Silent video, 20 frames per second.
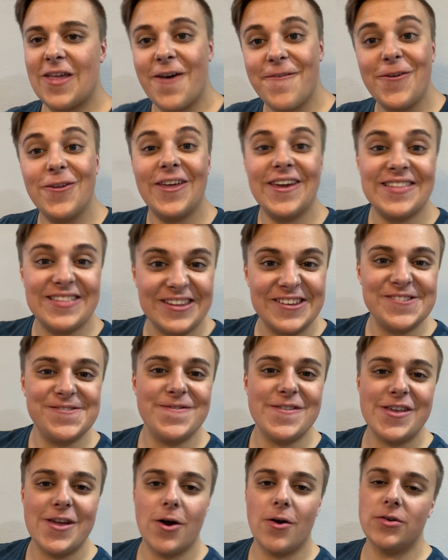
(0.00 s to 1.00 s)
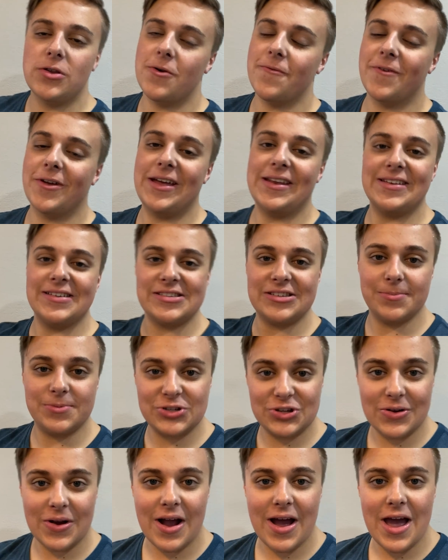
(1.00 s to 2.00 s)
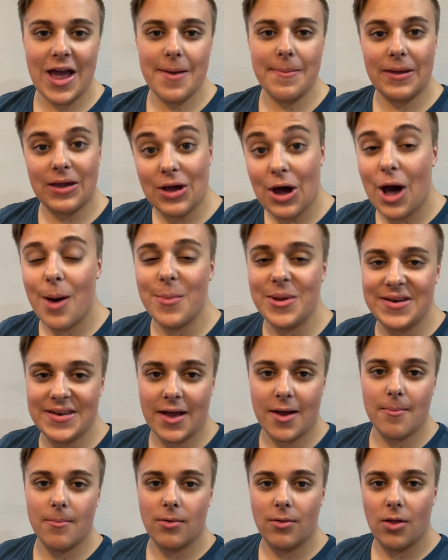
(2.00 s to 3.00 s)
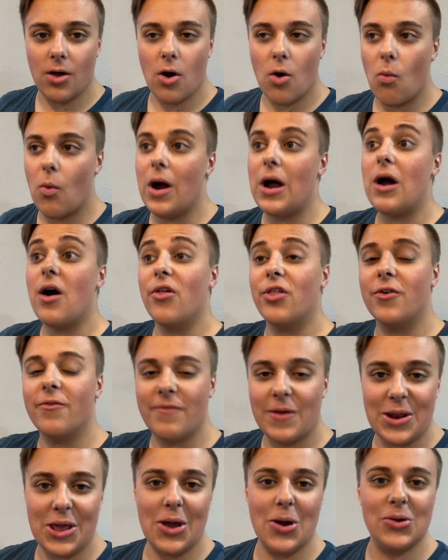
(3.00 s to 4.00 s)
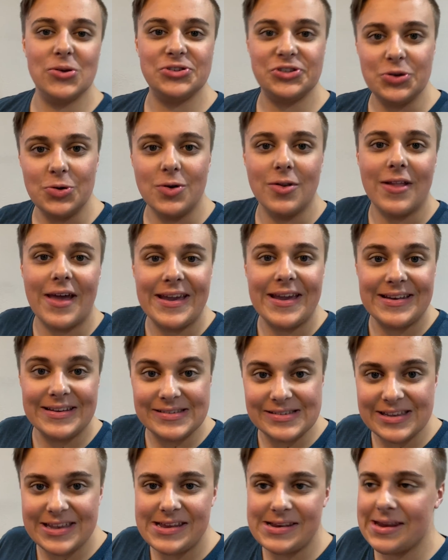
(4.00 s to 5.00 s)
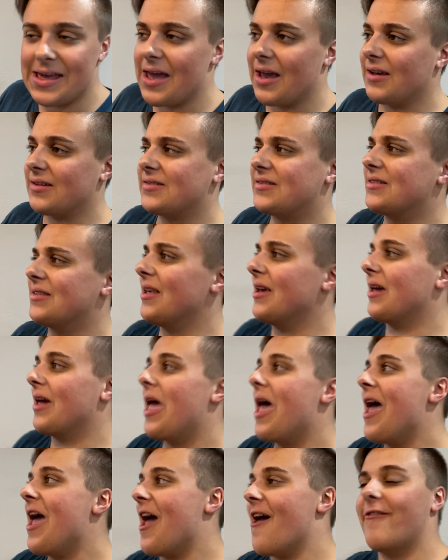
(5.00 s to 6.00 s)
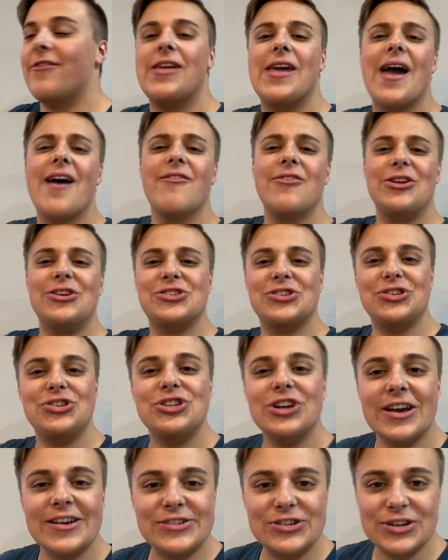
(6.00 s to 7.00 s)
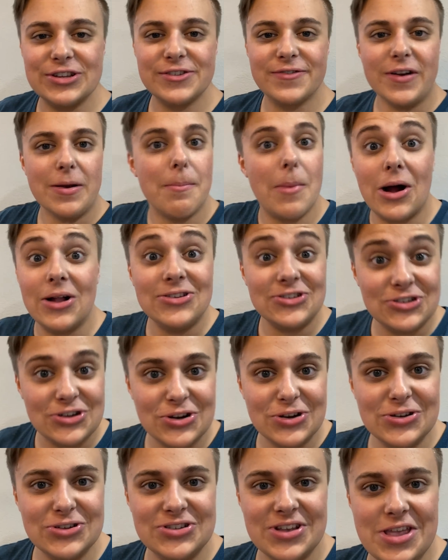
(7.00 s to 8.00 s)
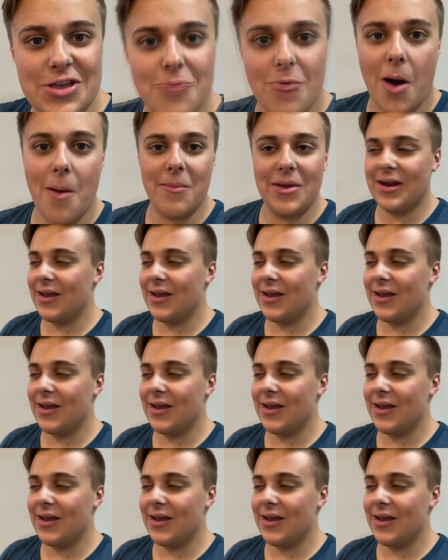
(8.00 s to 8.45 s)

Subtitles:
If you like this video, don't forget to subscribe and comment down below what other videos you'd like to see next. Like if you have any suggestions for monsters that you want me to